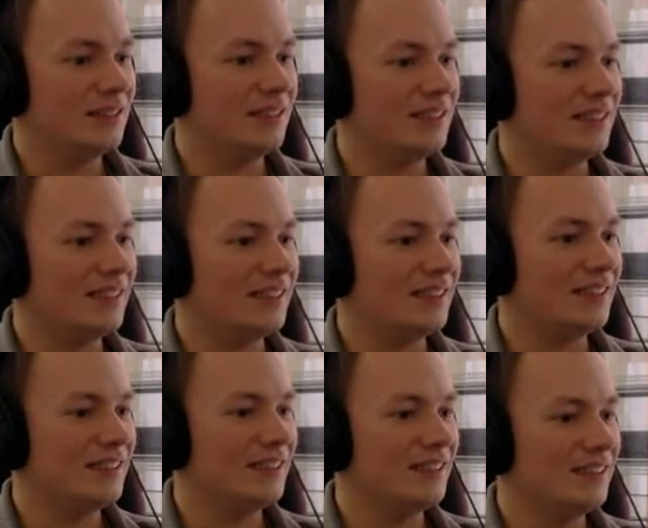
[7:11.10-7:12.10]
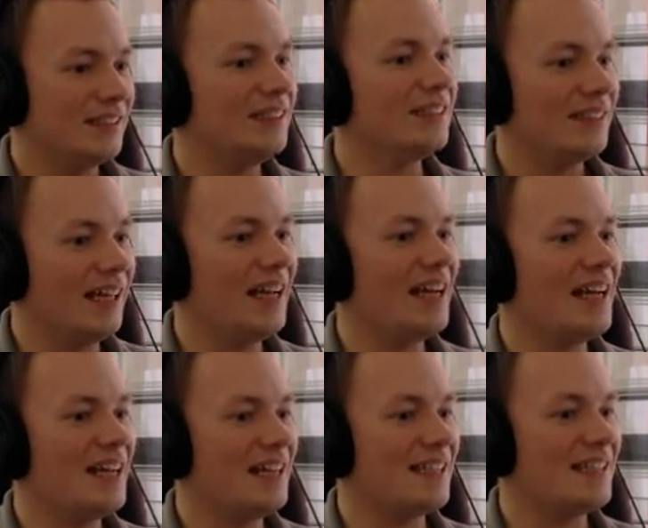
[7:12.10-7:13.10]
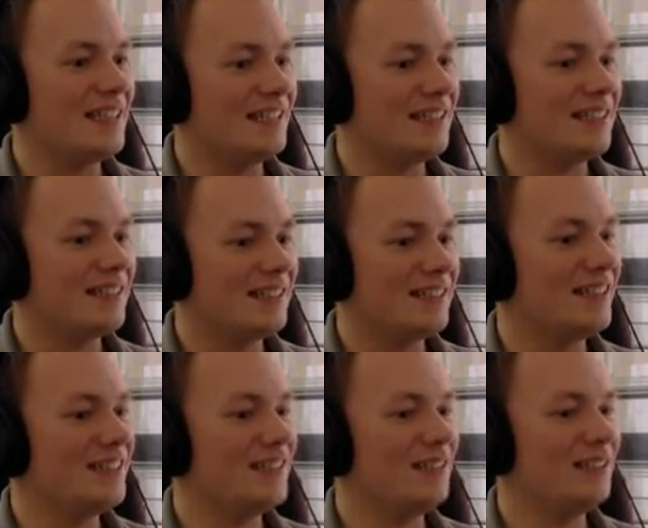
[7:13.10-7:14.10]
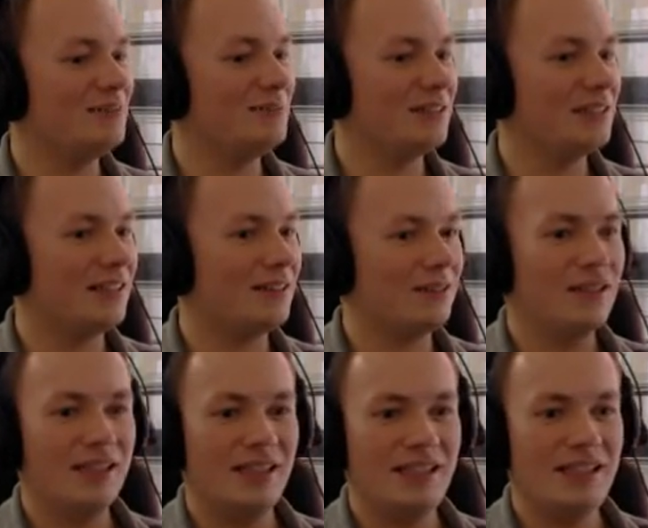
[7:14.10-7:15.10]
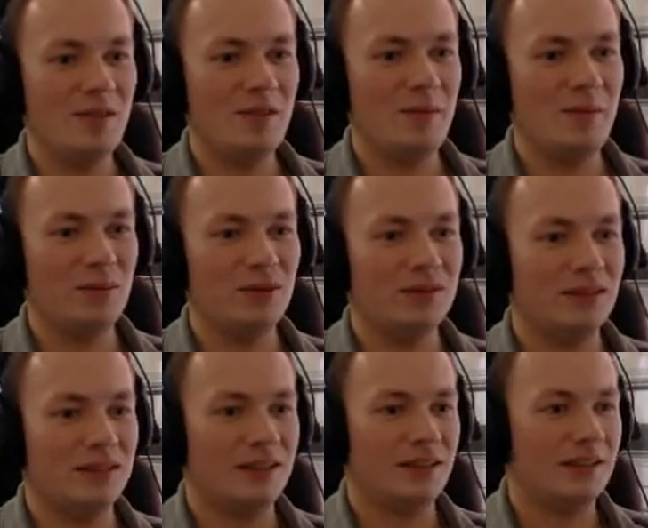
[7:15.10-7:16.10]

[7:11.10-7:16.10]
That's it. That's it. Just a little more now. There seems to be more...